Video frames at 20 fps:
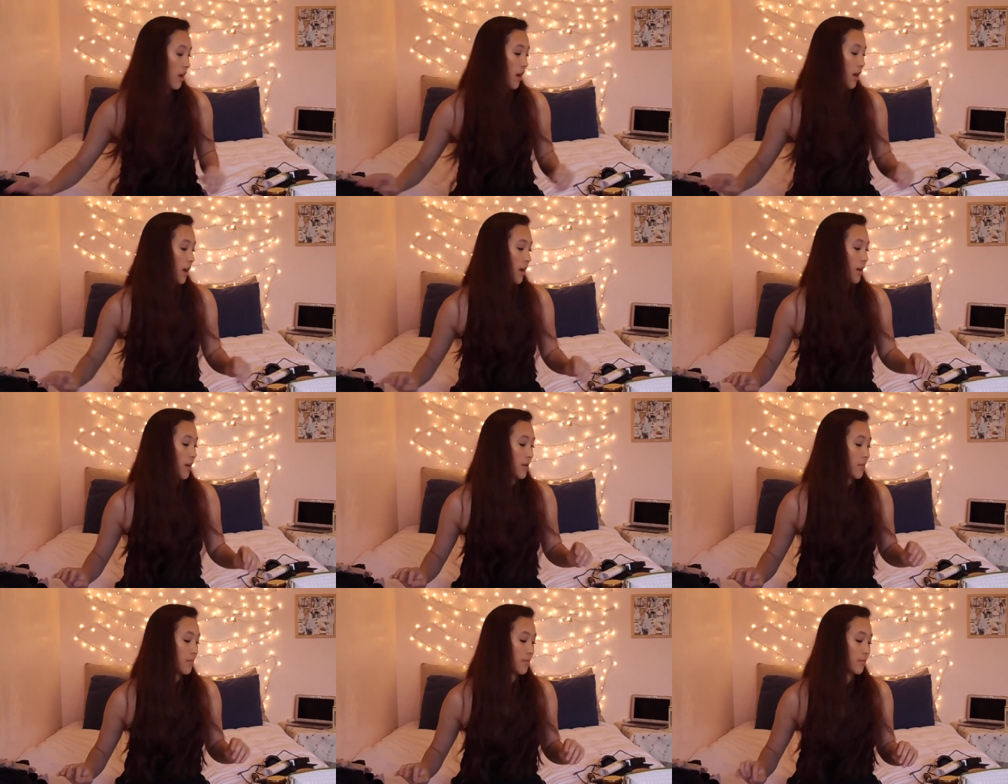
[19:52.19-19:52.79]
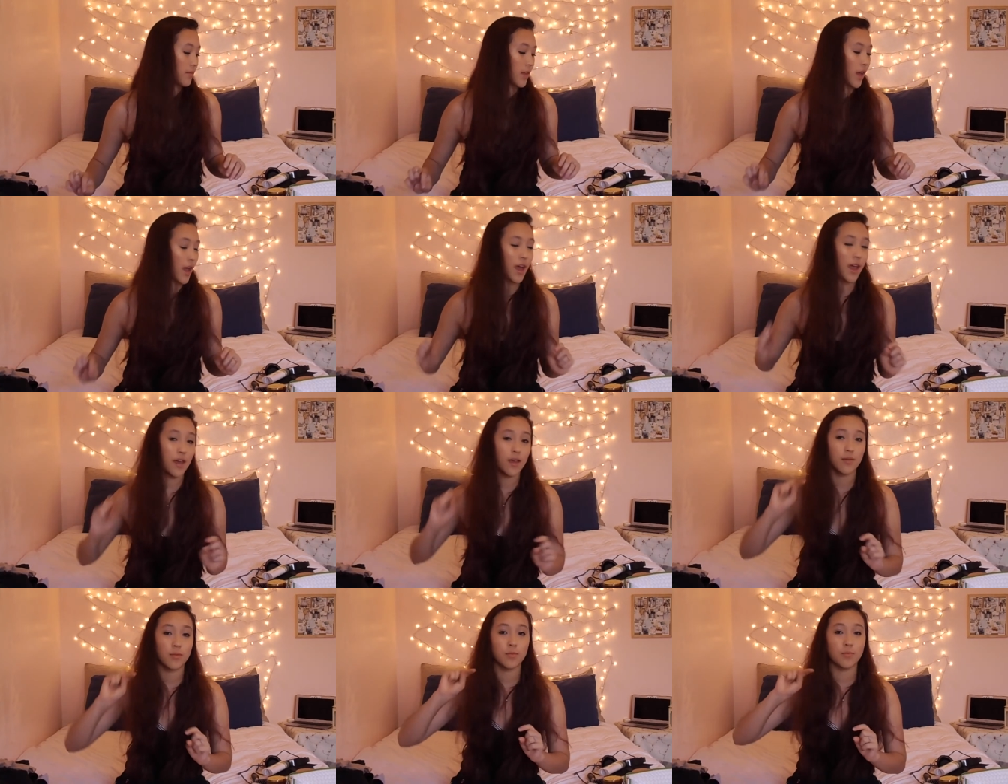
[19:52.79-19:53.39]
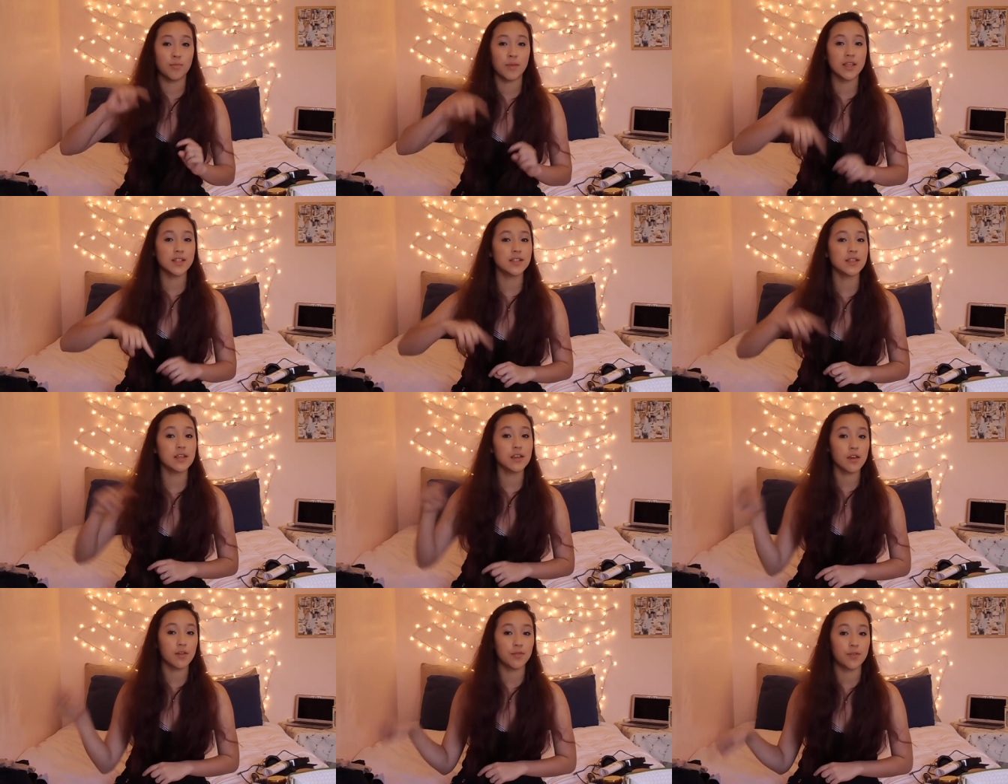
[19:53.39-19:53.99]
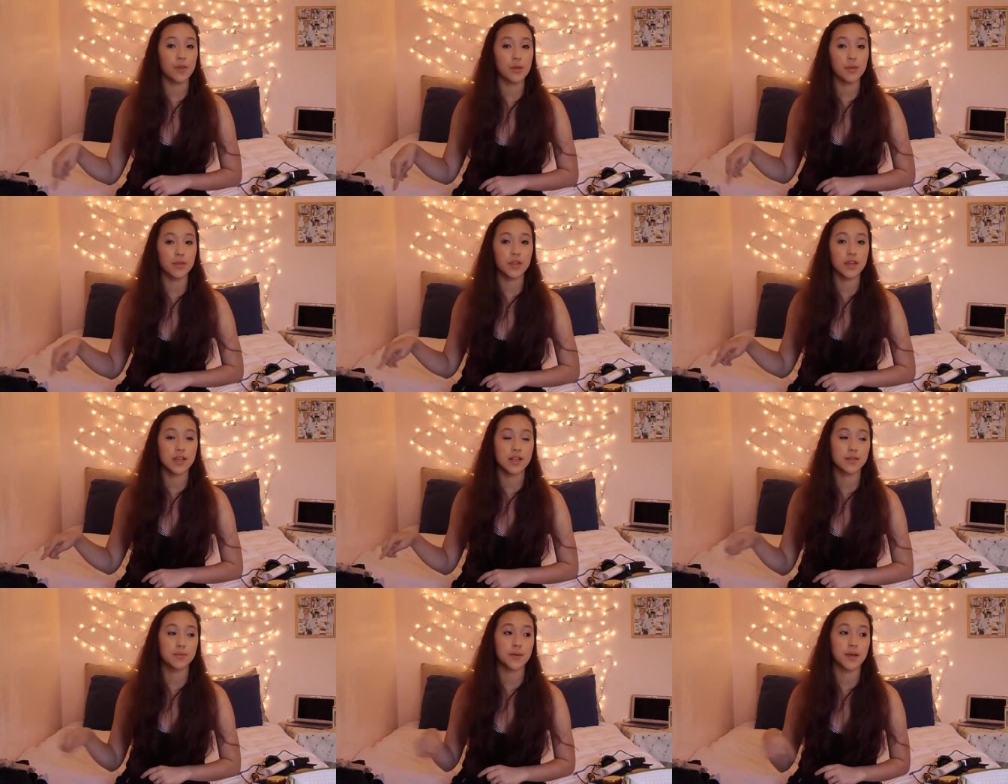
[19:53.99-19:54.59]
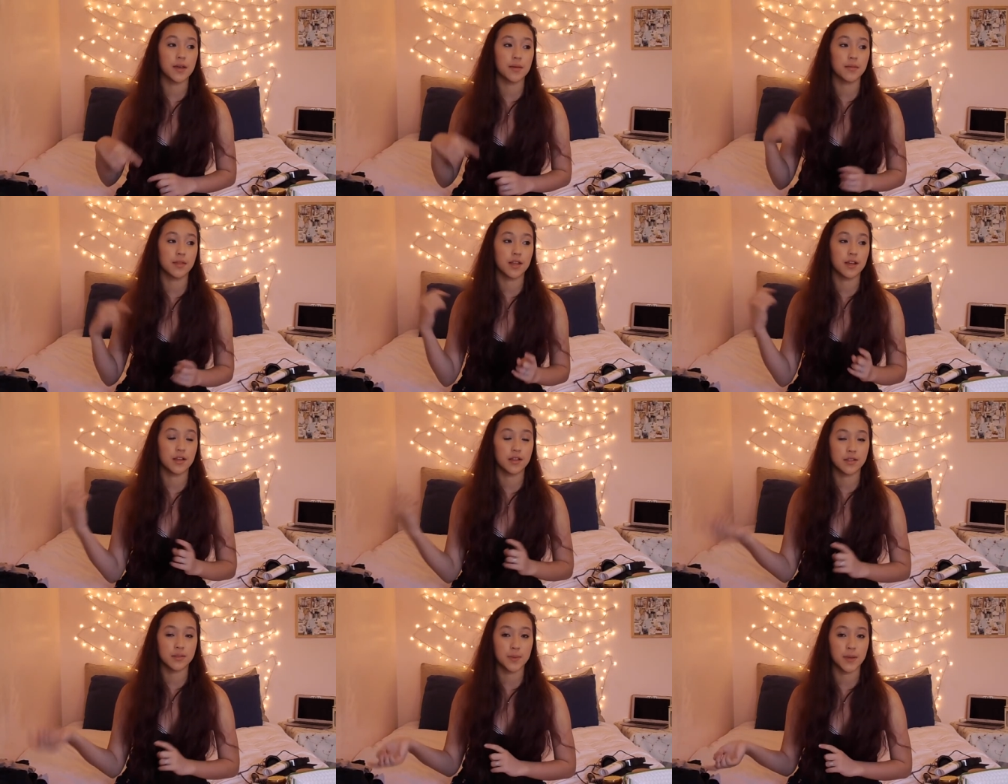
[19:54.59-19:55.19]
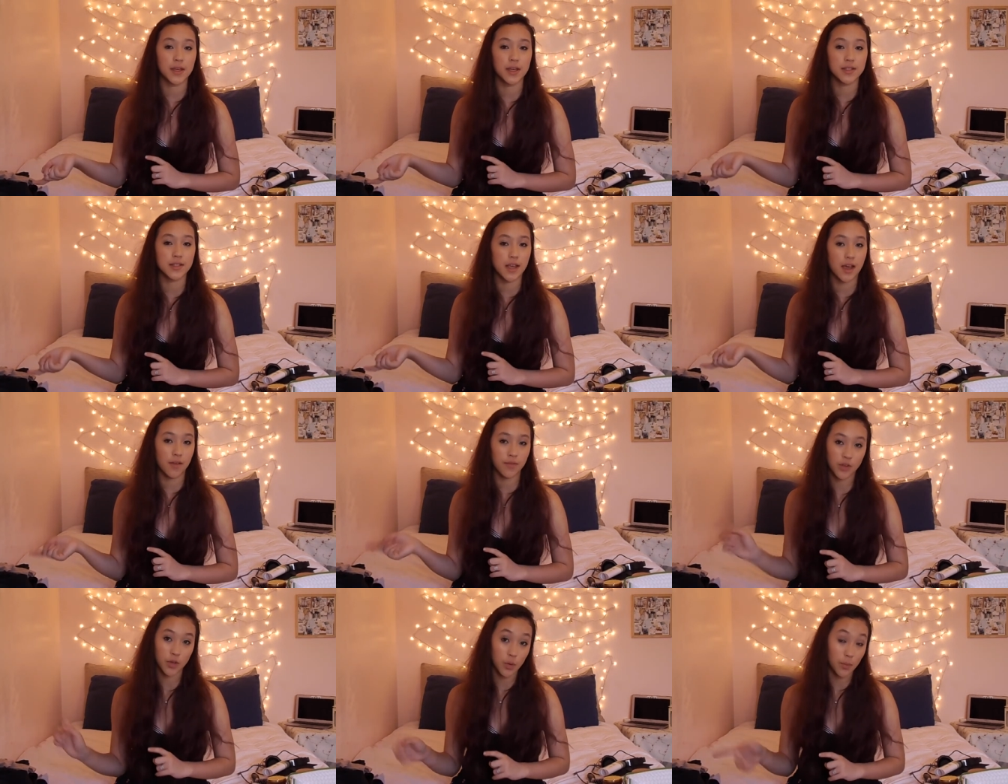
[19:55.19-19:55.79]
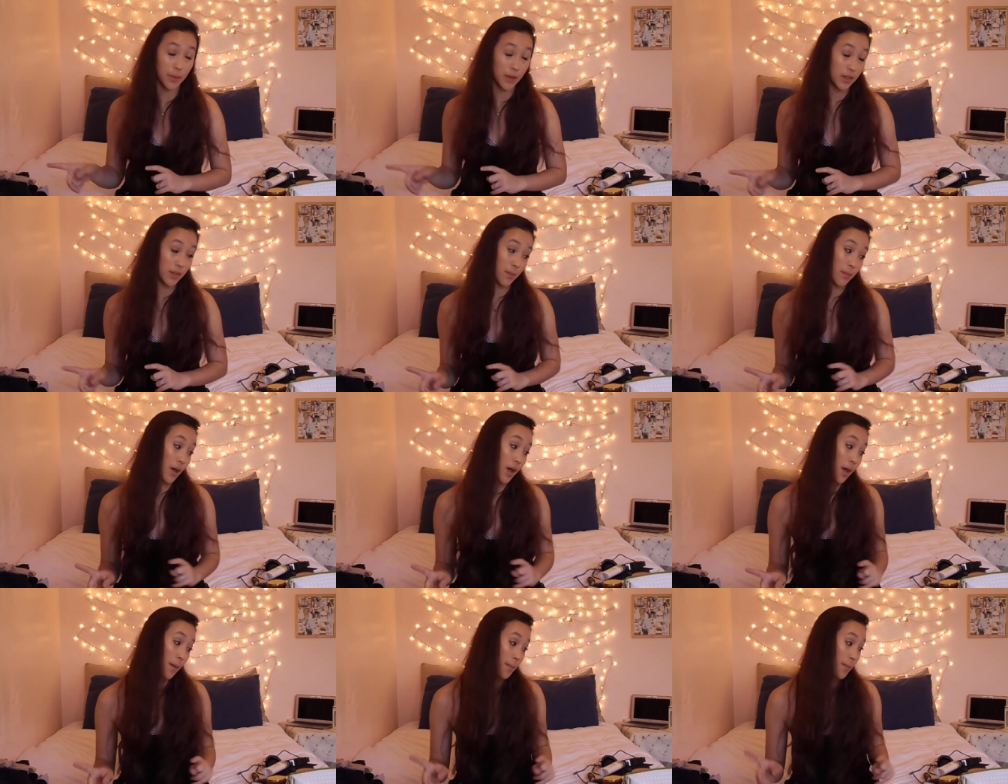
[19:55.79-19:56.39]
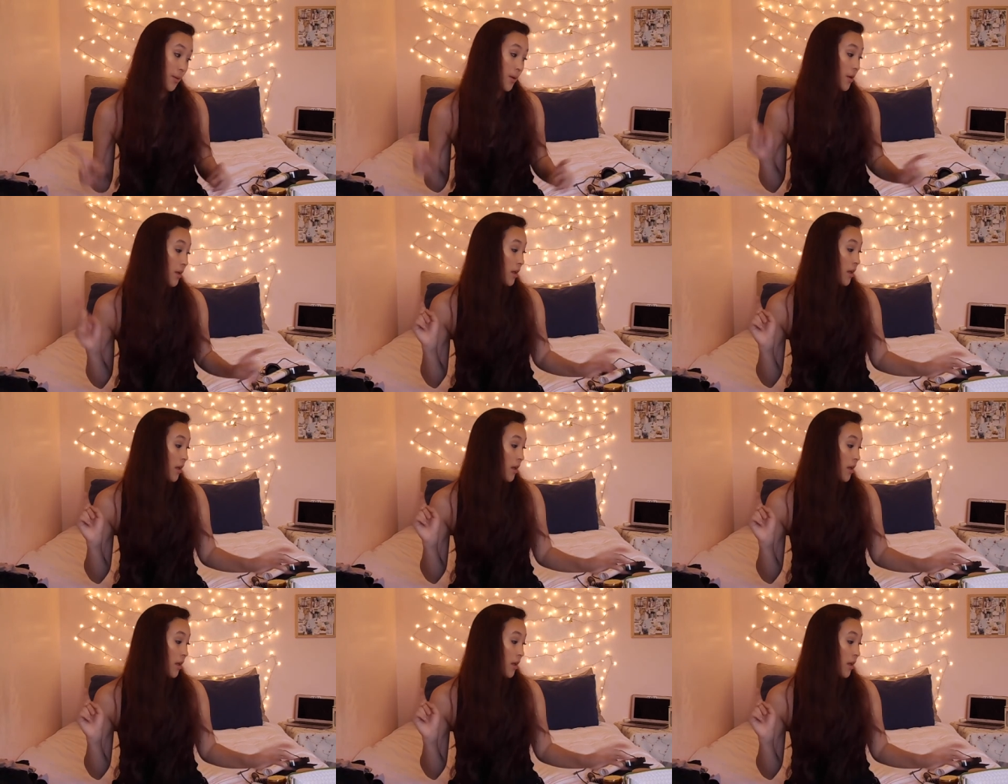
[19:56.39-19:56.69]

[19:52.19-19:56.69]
Um, I'm missing a few things, but that's because I have to go pick them up.